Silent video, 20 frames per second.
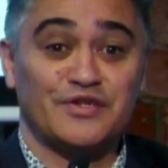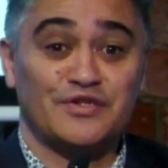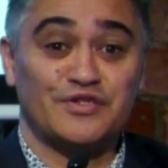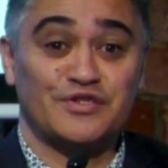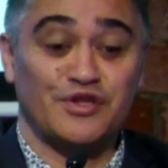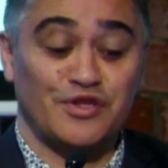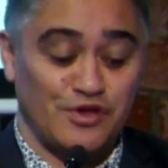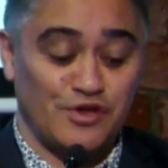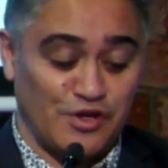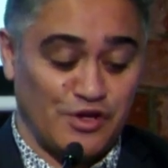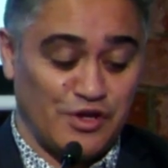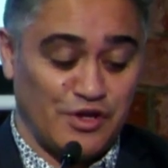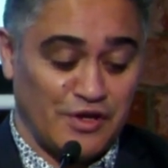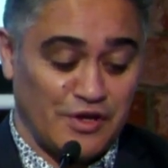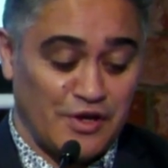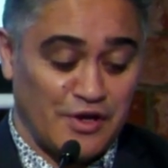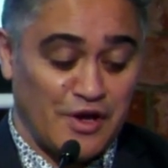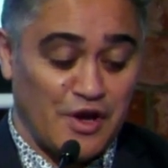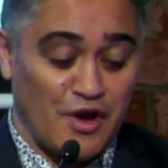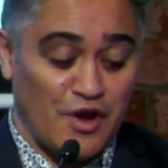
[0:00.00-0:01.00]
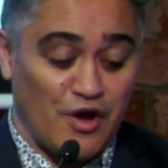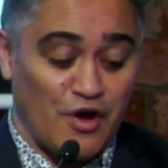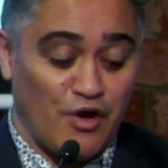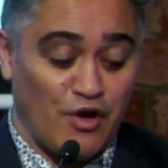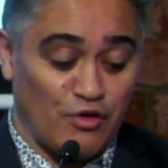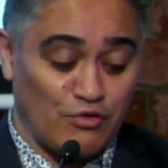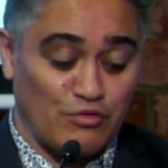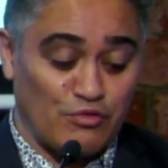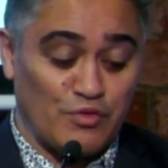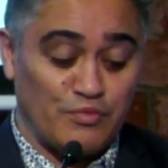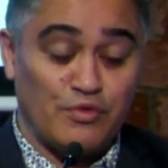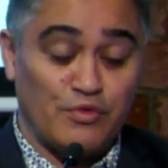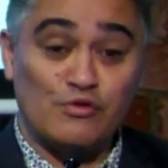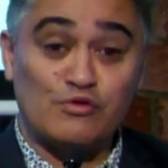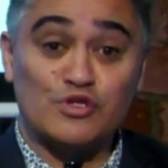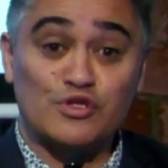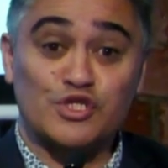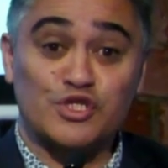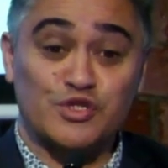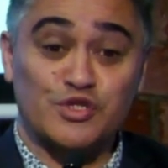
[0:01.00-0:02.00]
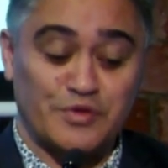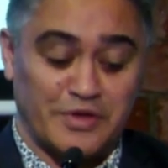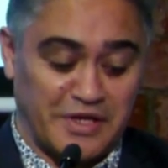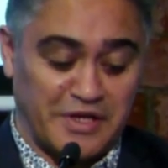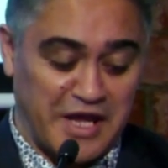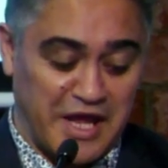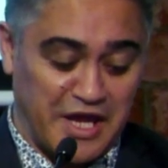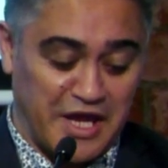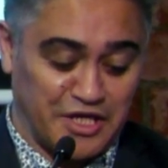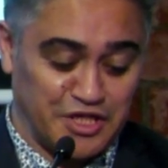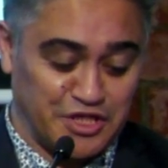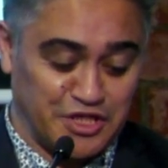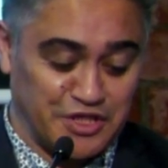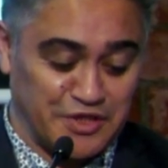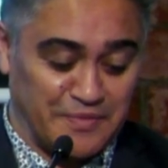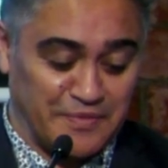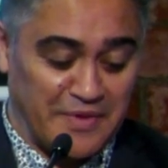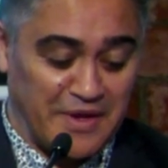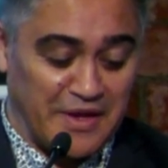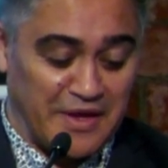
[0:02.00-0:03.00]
to the Honourable Stuart Nash,